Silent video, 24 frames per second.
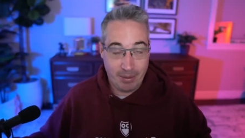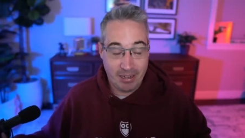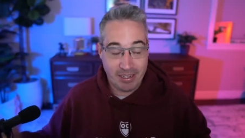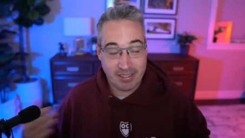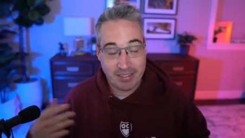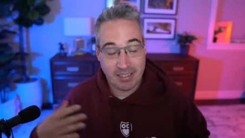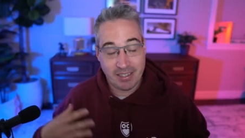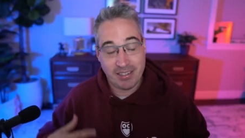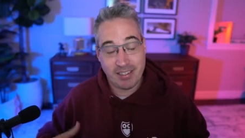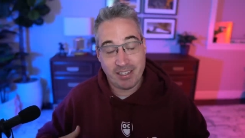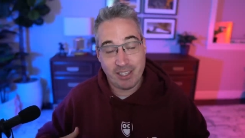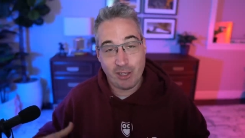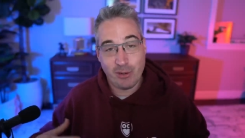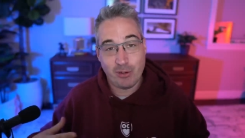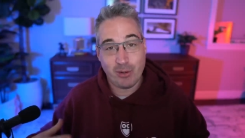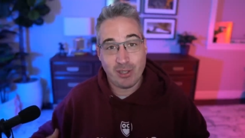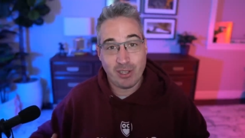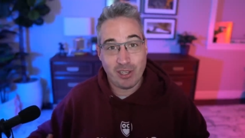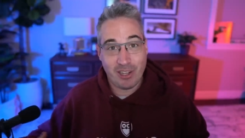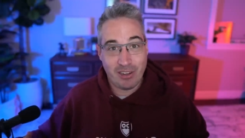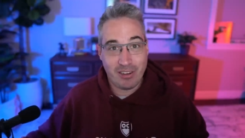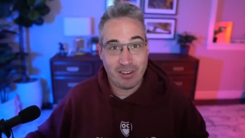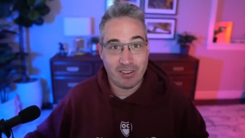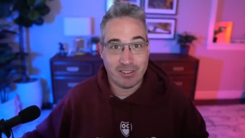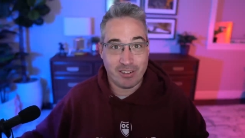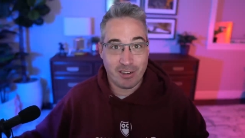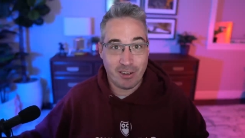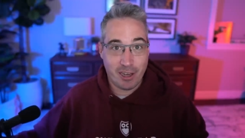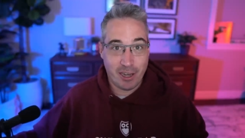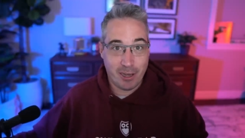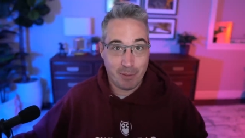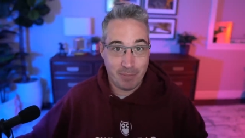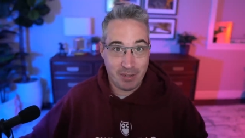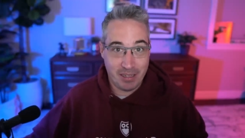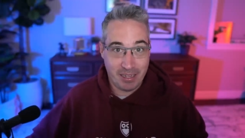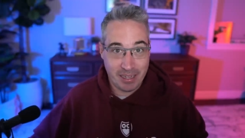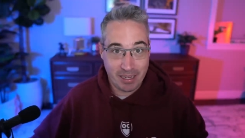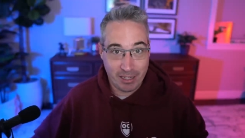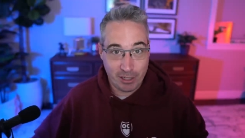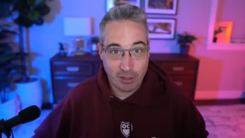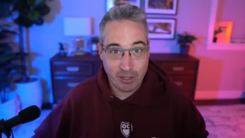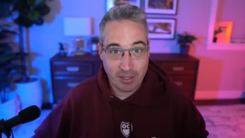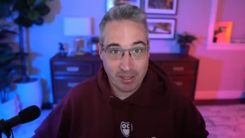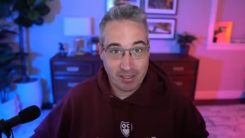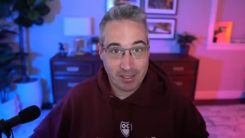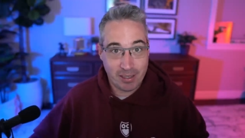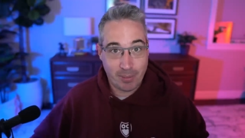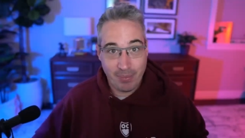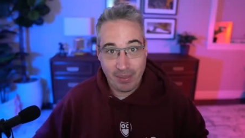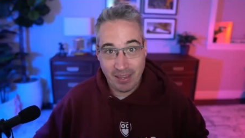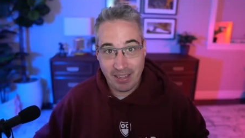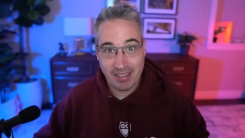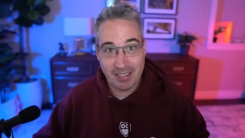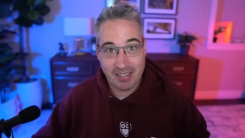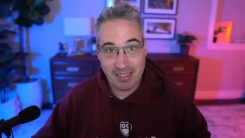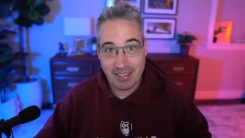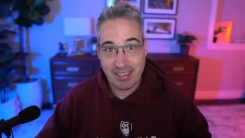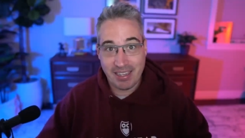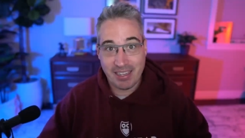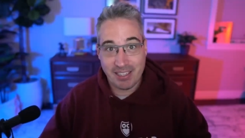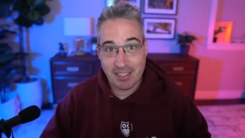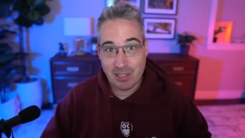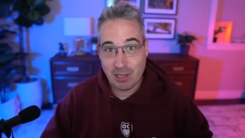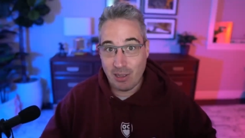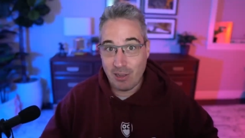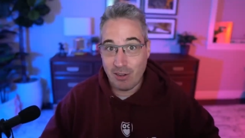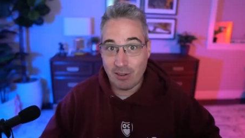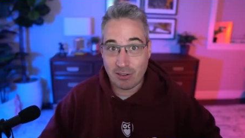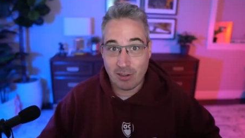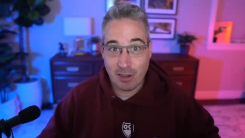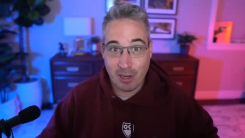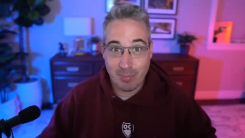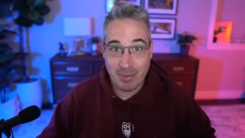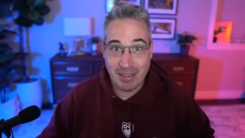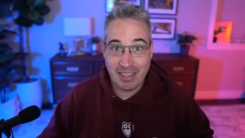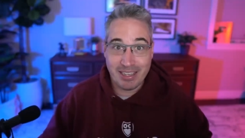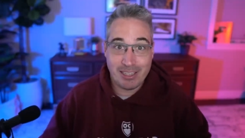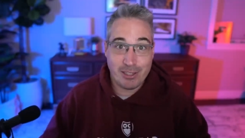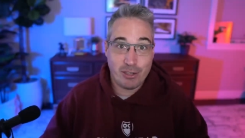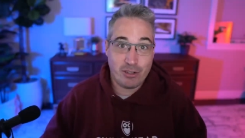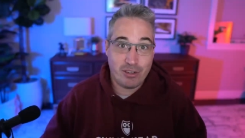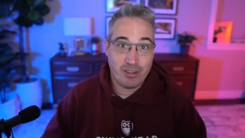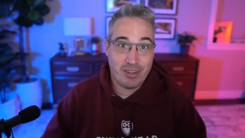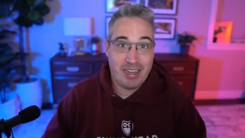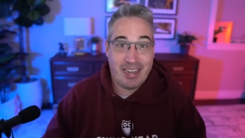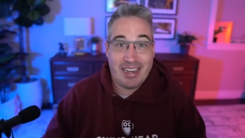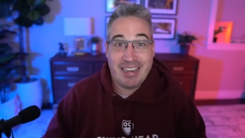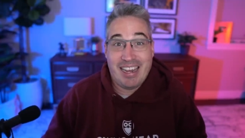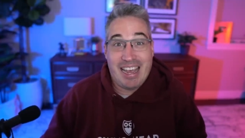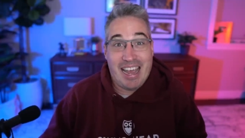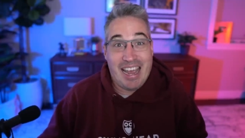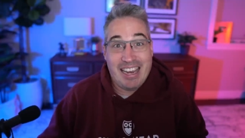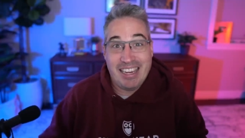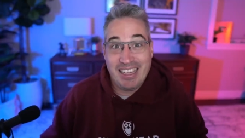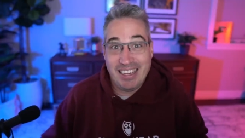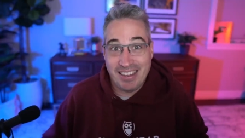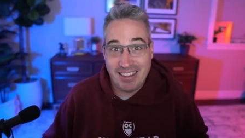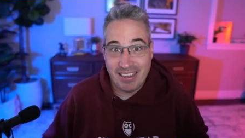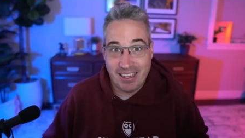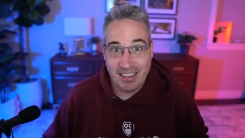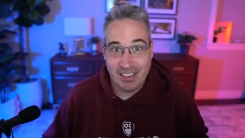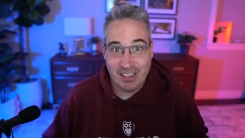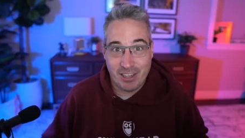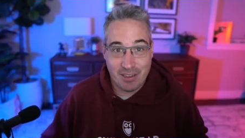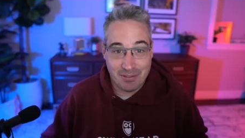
and it's going to take you a long time to get good at something, because it takes a long time to get good at anything.